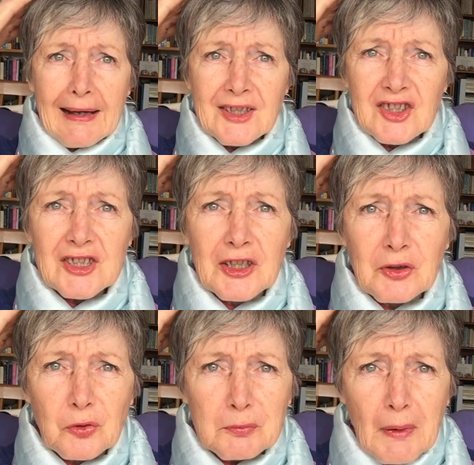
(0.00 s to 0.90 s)
actually
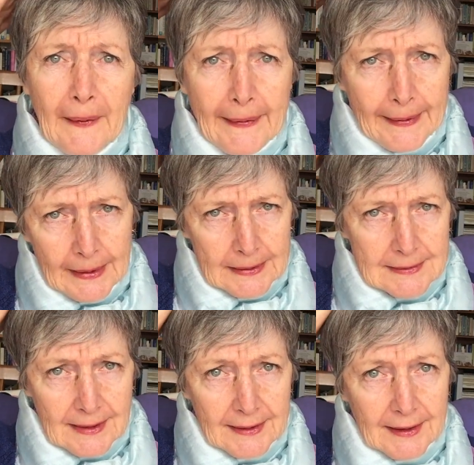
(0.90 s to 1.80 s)
thought my hair
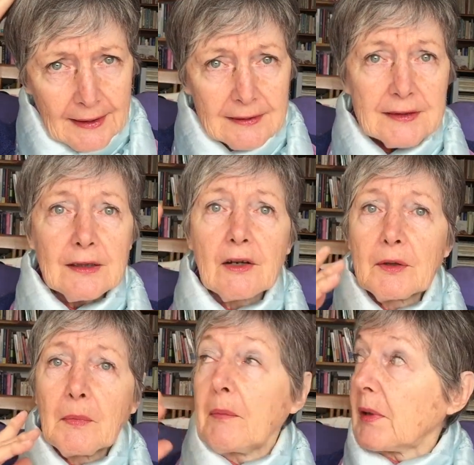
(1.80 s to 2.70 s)
is aching until I
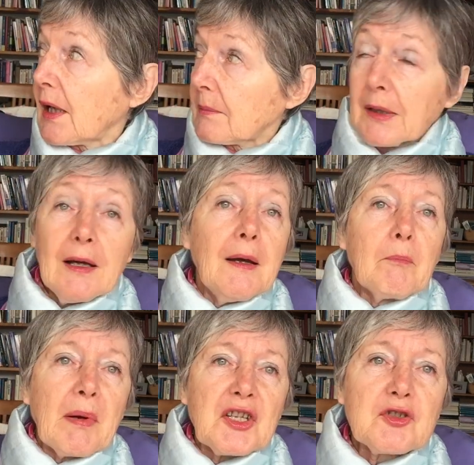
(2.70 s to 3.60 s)
remembered I'd
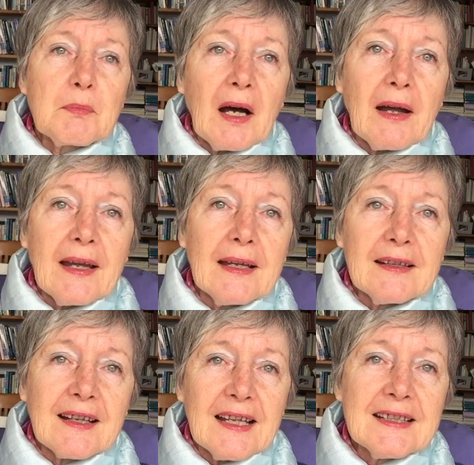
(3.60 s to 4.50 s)
bashed my
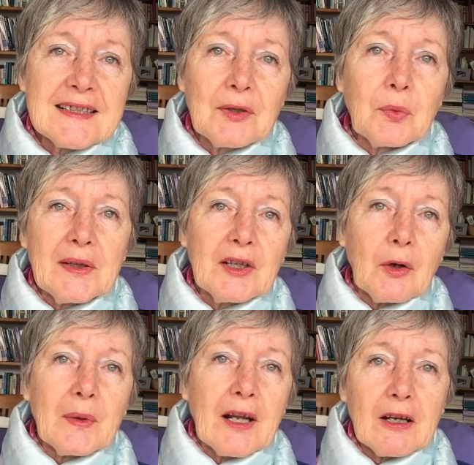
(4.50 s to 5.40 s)
head against the
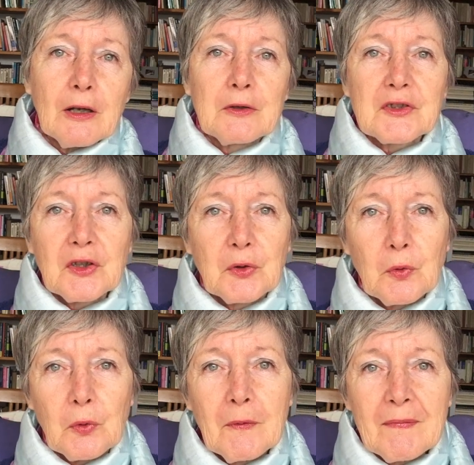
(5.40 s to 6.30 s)
window when I closed the
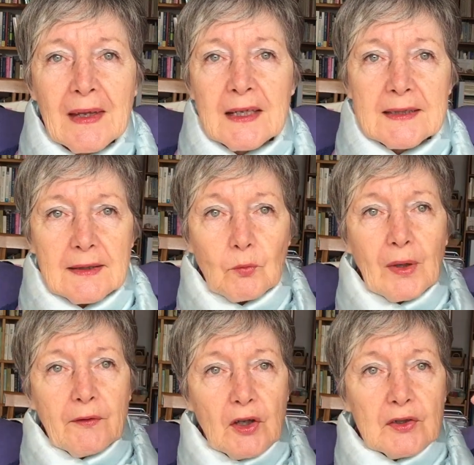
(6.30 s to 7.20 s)
door. It's
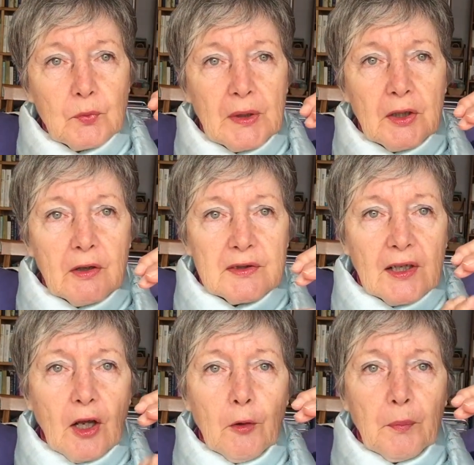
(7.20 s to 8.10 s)
one of those windows
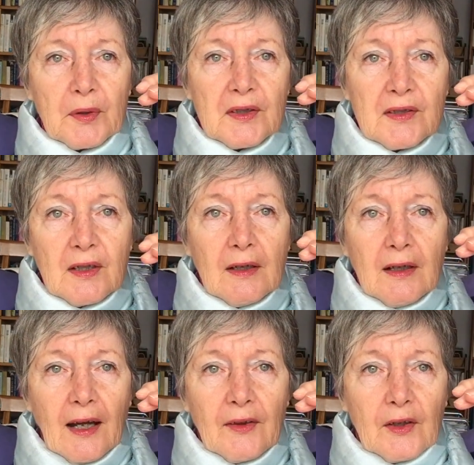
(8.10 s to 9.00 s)
that opens
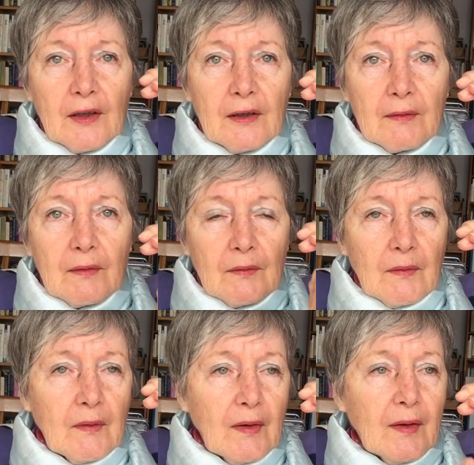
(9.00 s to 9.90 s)
and
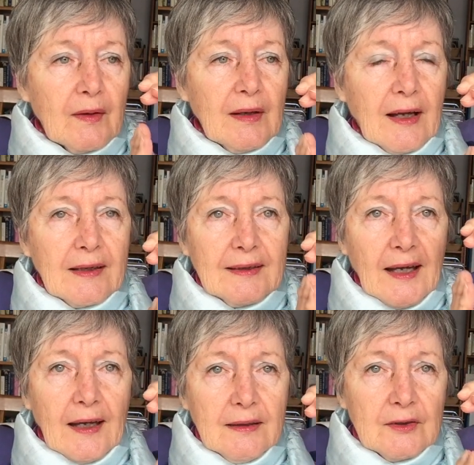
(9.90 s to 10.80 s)
like
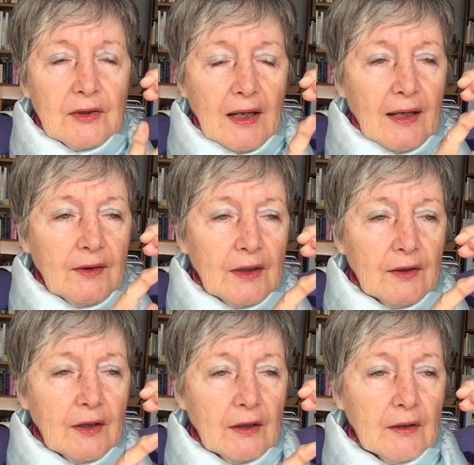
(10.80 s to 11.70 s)
that, and
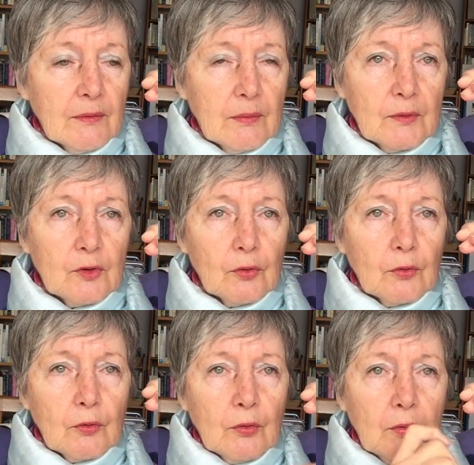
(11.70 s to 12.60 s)
then the
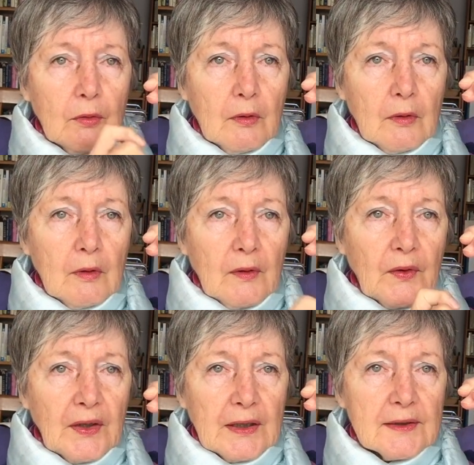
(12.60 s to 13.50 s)
door
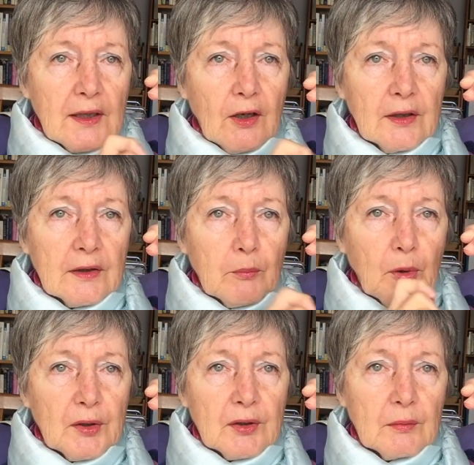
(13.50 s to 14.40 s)
thing is down at the
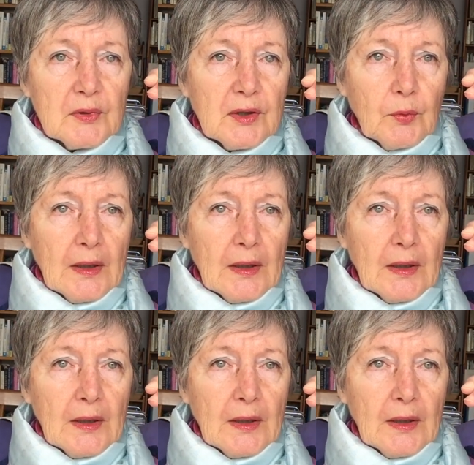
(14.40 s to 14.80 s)
bottom. So